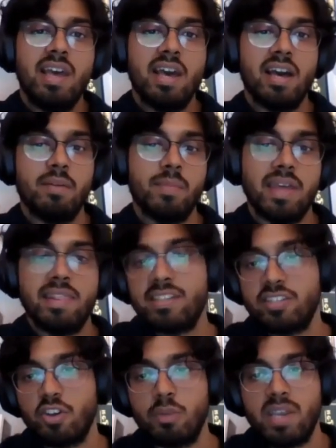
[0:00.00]
and this
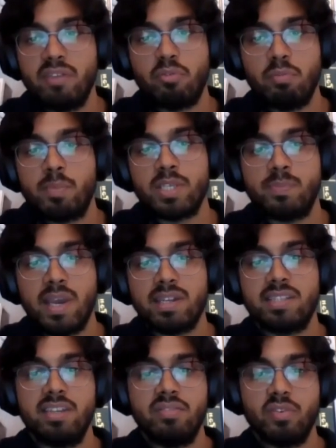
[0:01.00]
is going to be from the
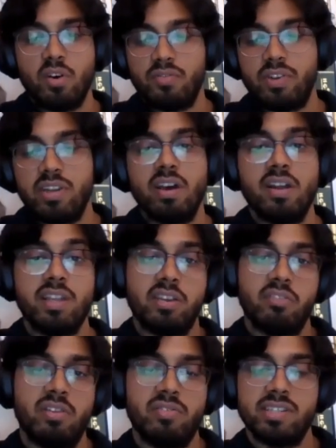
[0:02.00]
perspective of an early
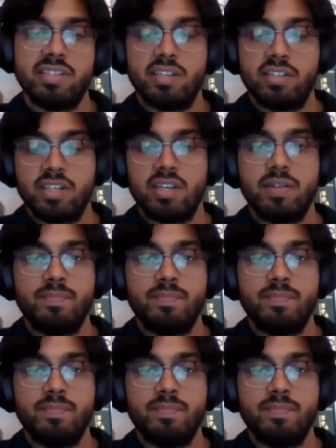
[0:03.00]
career researcher.